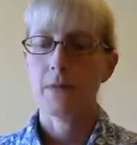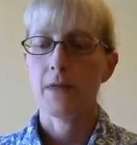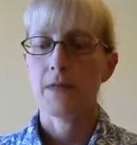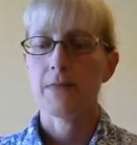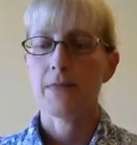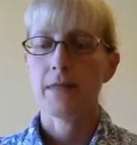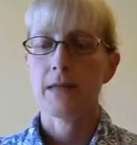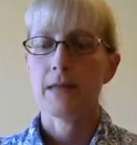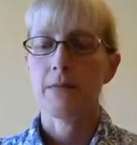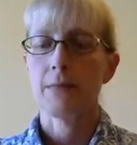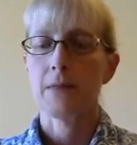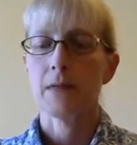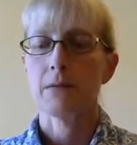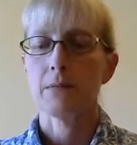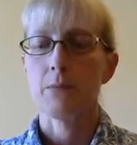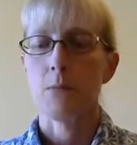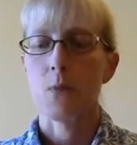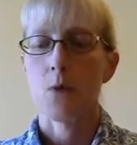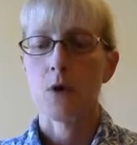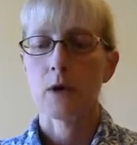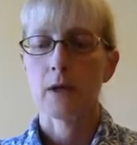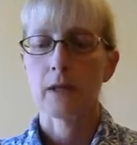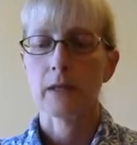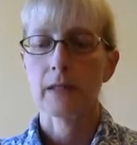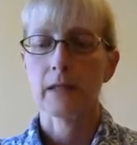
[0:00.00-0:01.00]
The theme is
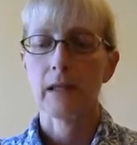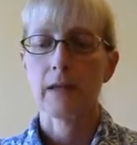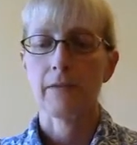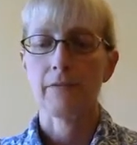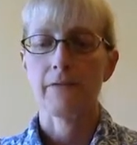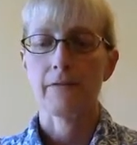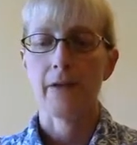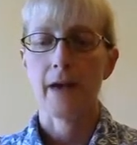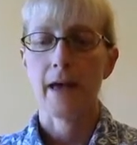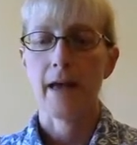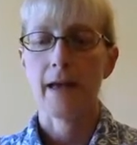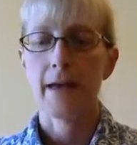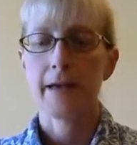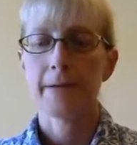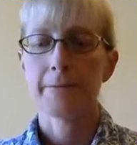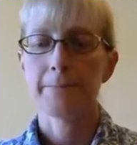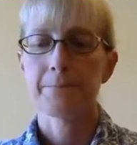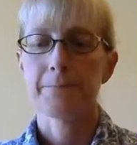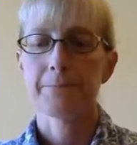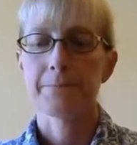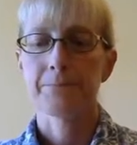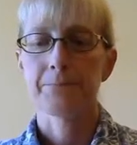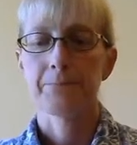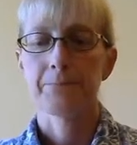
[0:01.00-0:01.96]
Morgan Le Fay.